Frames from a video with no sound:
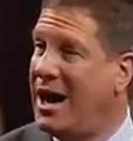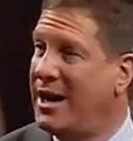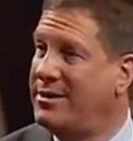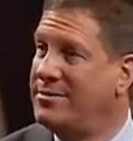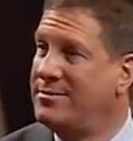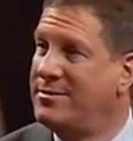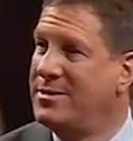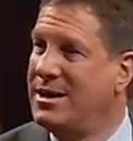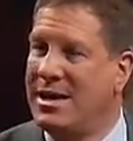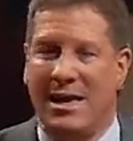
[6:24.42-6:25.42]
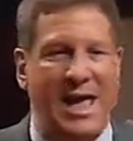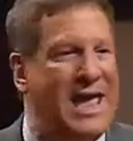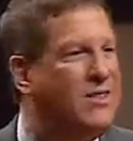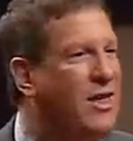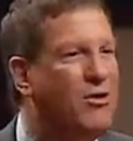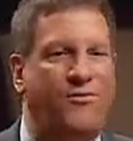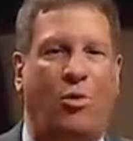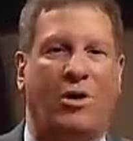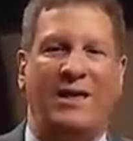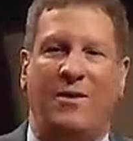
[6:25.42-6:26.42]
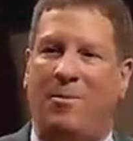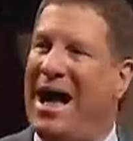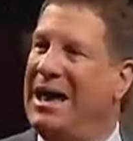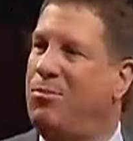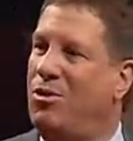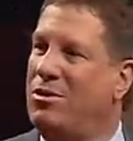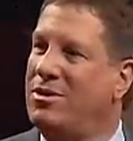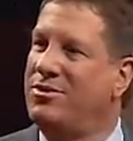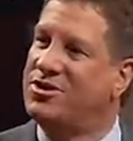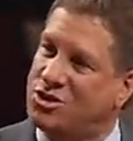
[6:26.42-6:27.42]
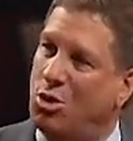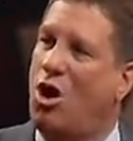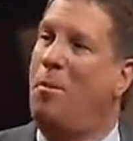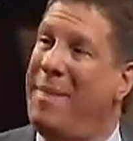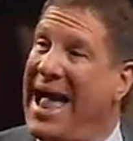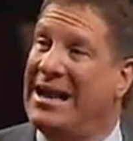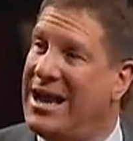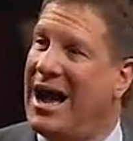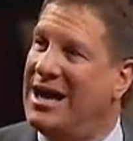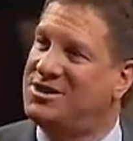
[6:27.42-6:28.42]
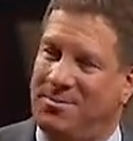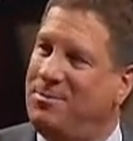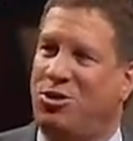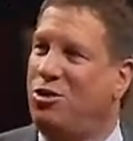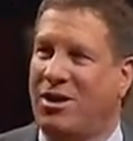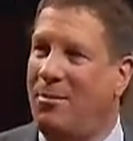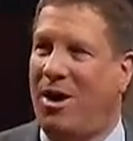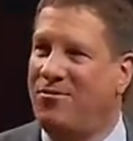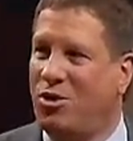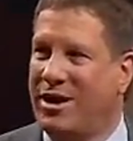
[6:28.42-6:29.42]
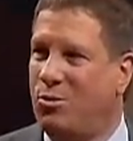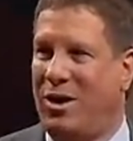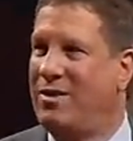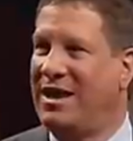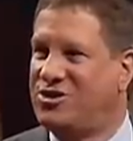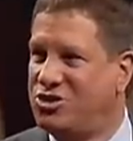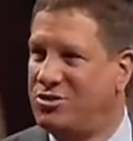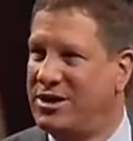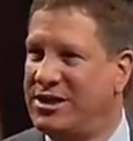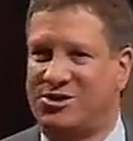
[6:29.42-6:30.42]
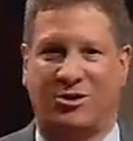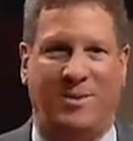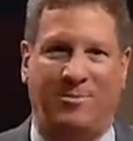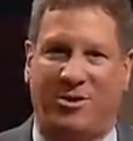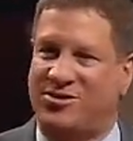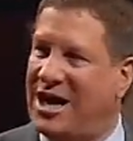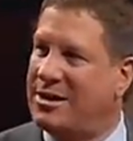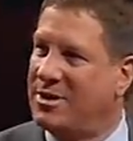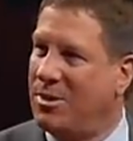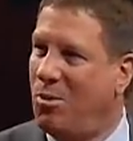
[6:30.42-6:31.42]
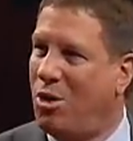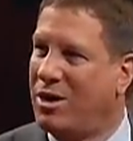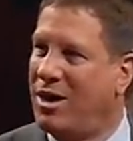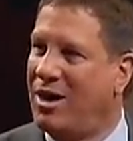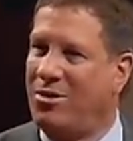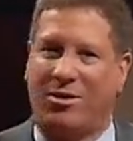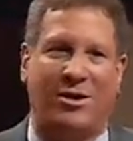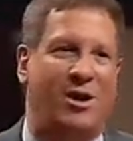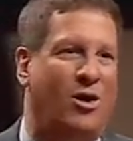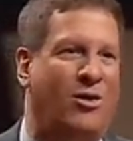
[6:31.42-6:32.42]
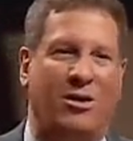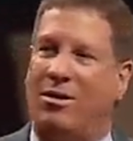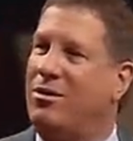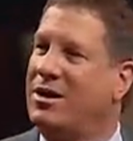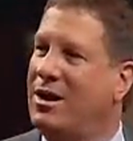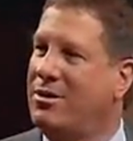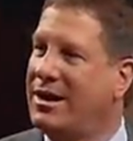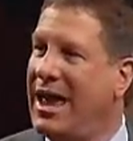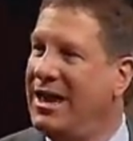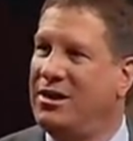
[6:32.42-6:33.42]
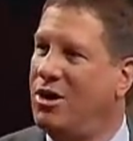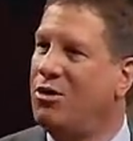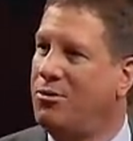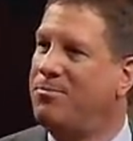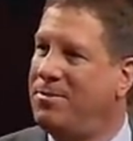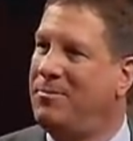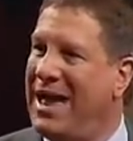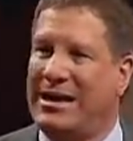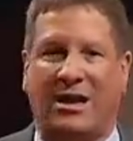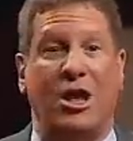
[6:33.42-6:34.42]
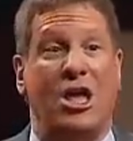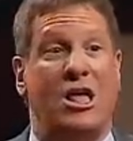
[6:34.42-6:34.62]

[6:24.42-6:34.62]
God. And therefore, in the Bible, the so-called bad guys, the people who don't come off looking well, like Judas or the people of Sodom and Gomorrah or Cain, the bad guy,